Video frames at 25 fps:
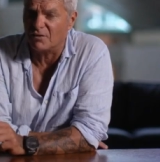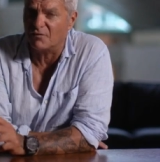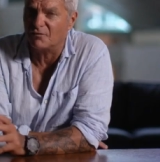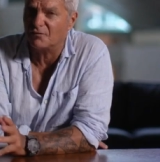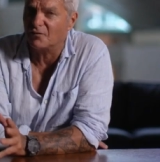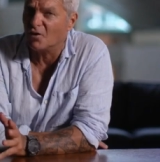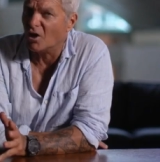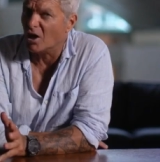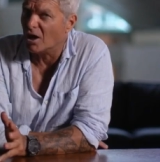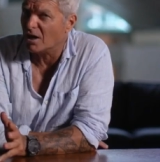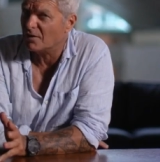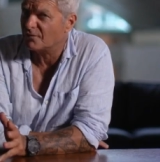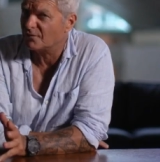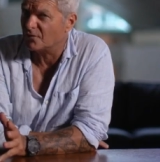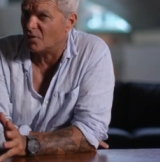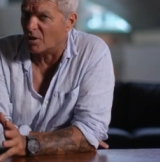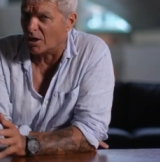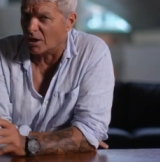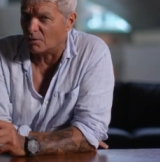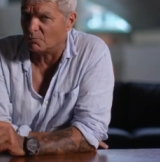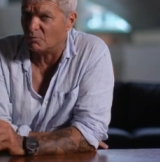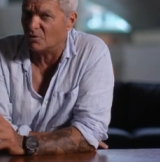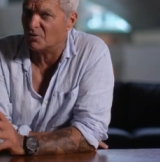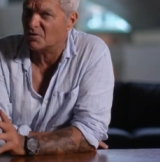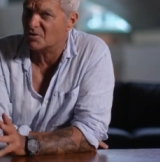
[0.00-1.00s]
a
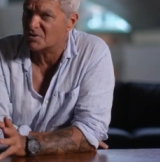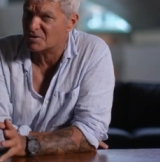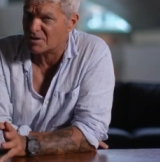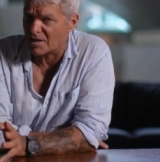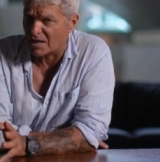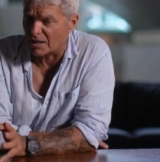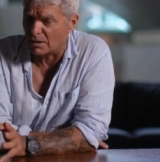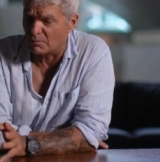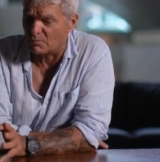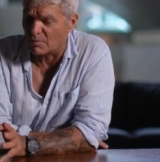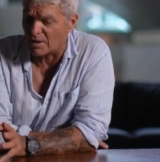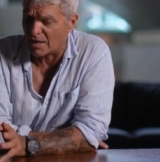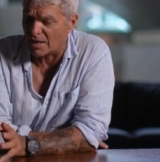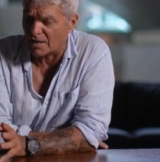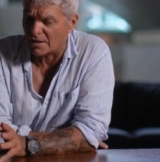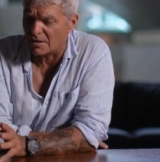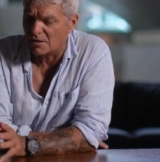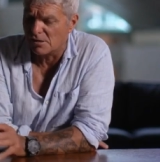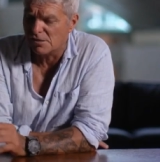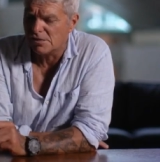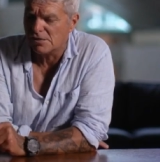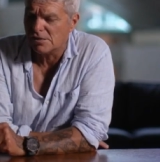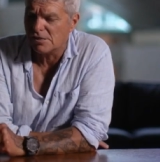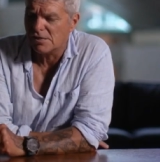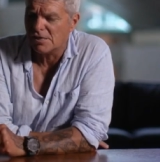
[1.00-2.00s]
firefight with the Taliban
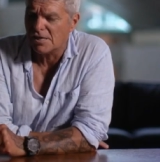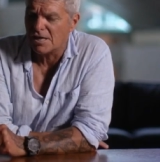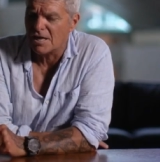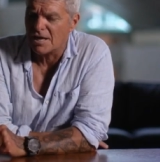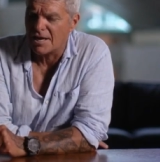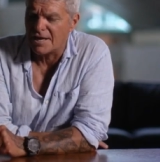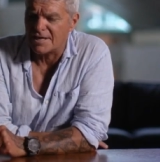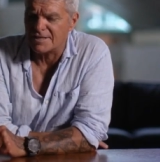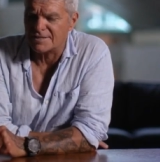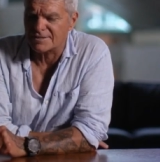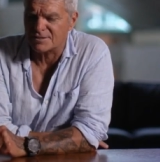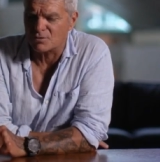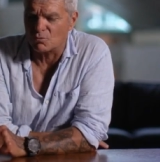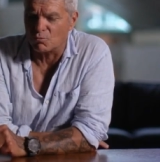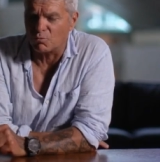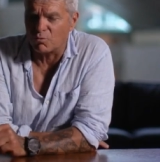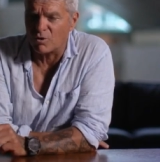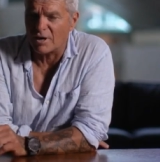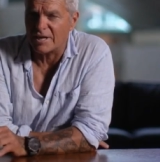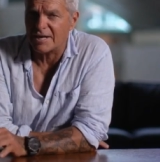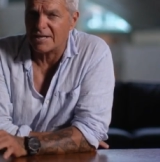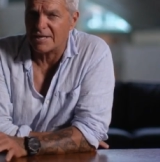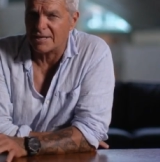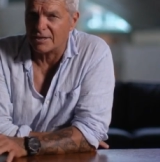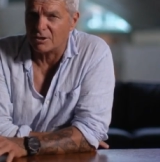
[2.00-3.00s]
as to
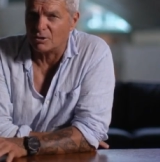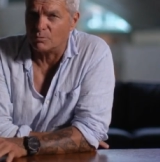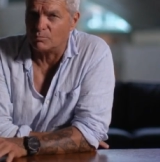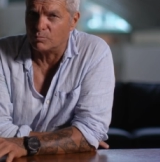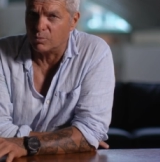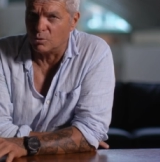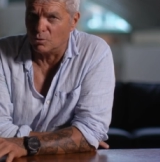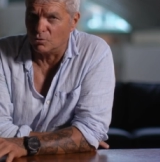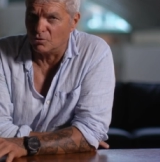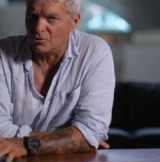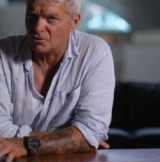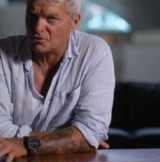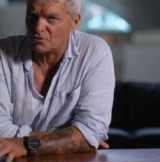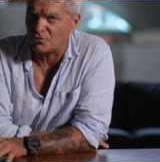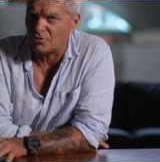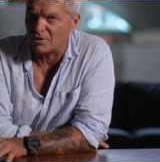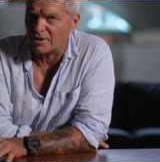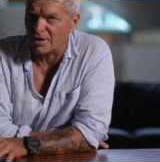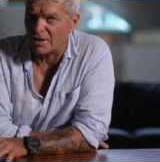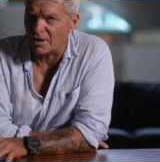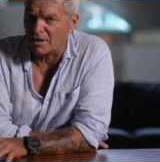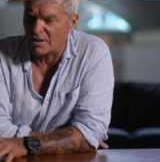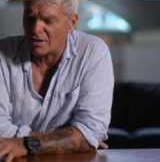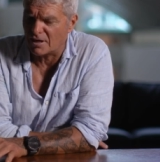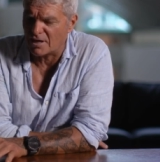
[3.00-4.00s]
when he could pull the
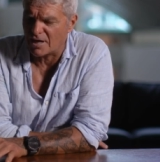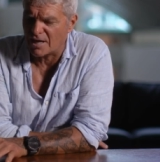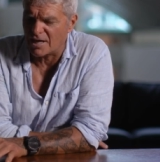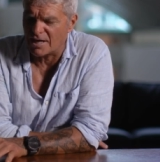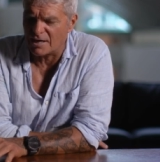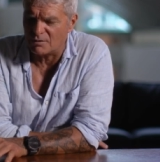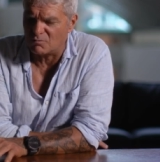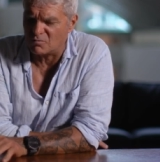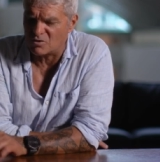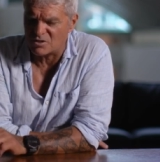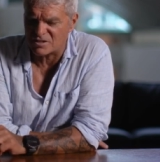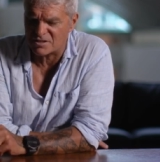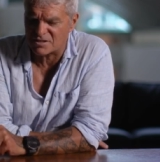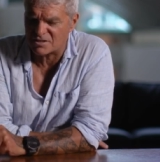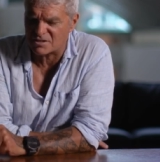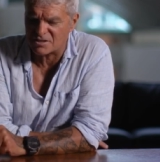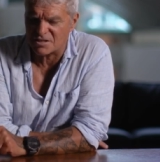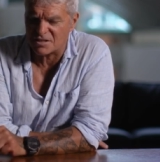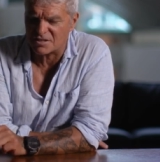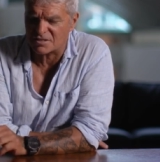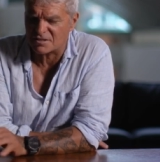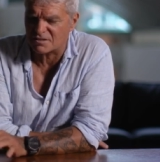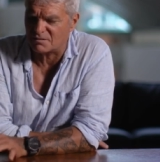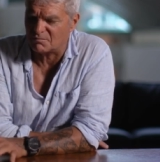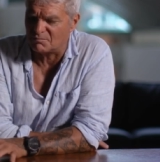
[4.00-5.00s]
trigger, and it was
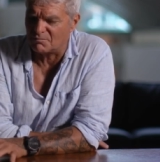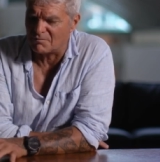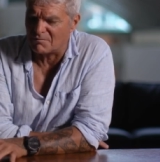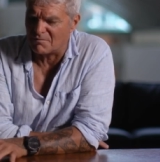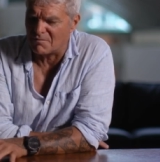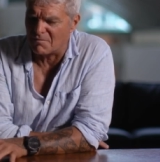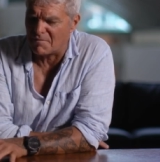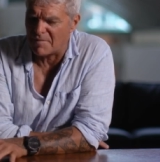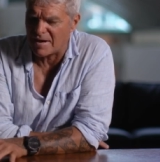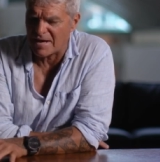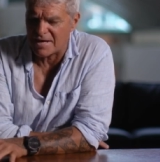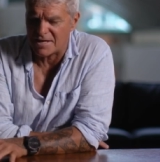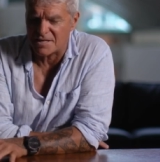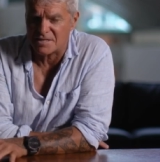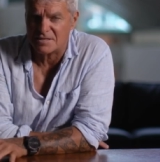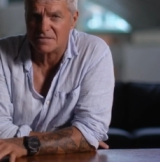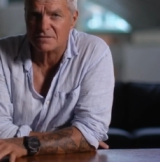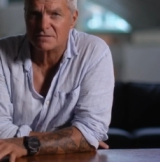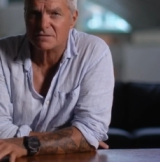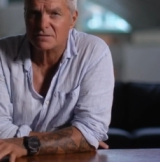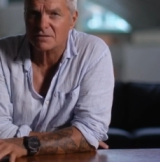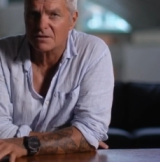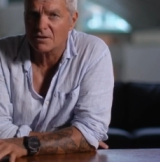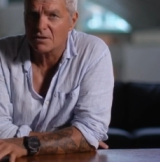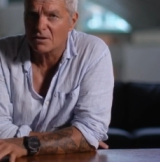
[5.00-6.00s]
just a
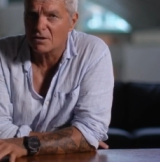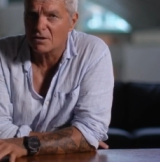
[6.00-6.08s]
mess.